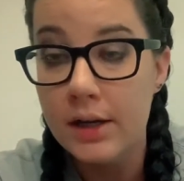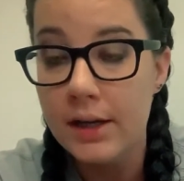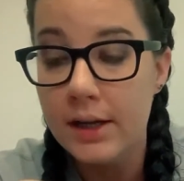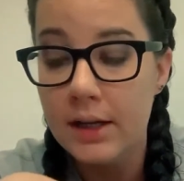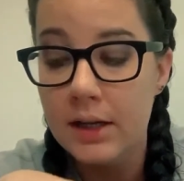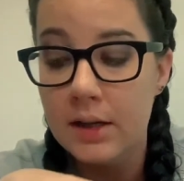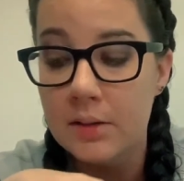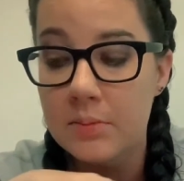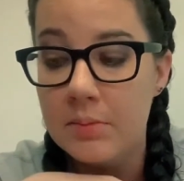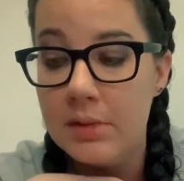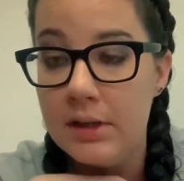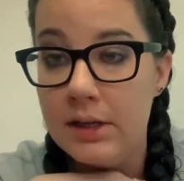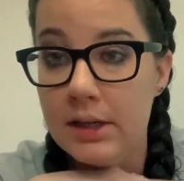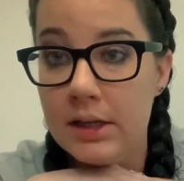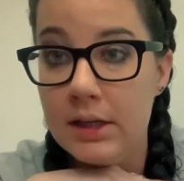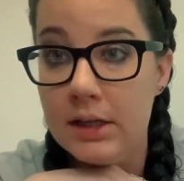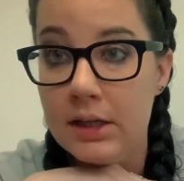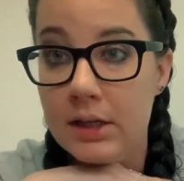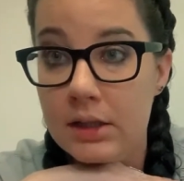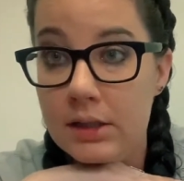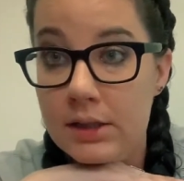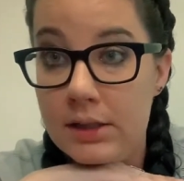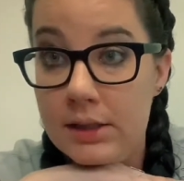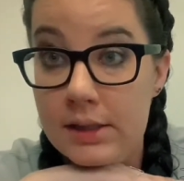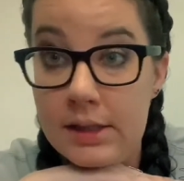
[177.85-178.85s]
it can
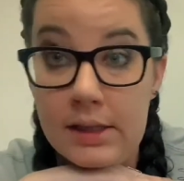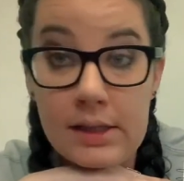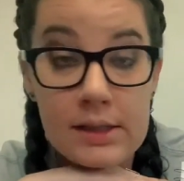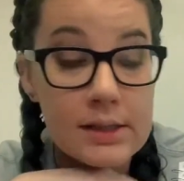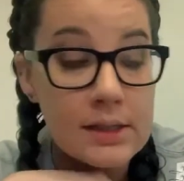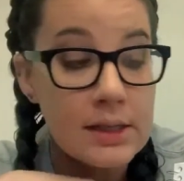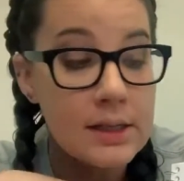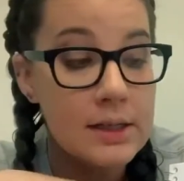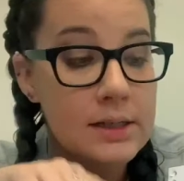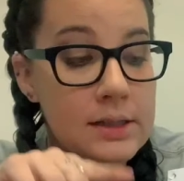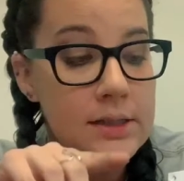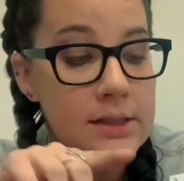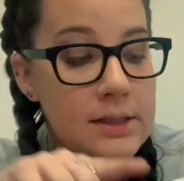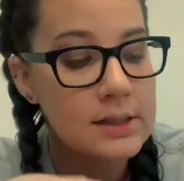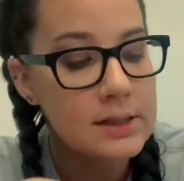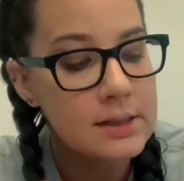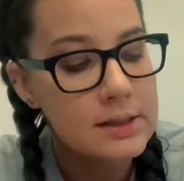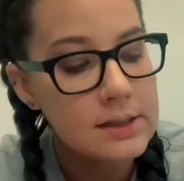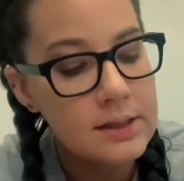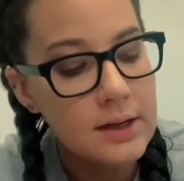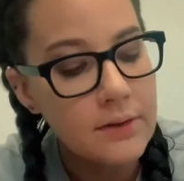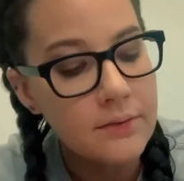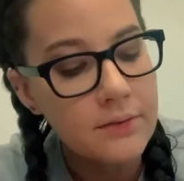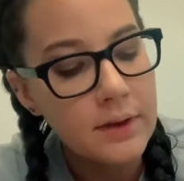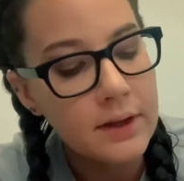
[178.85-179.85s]
be seasons,
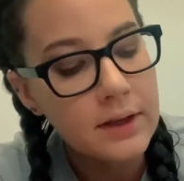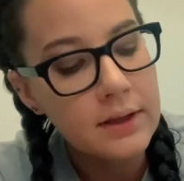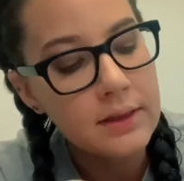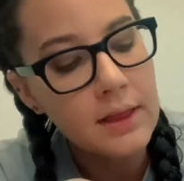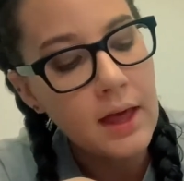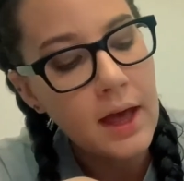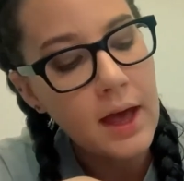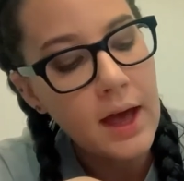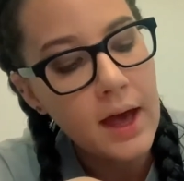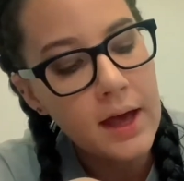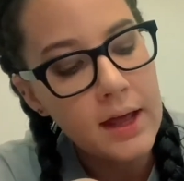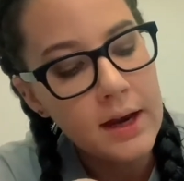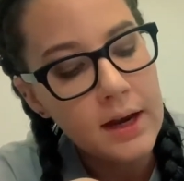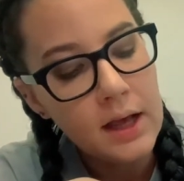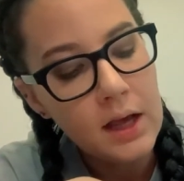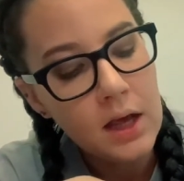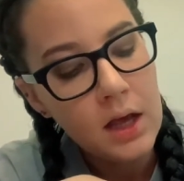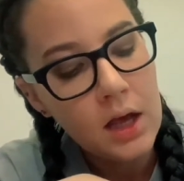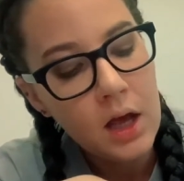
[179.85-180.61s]
stuff like that.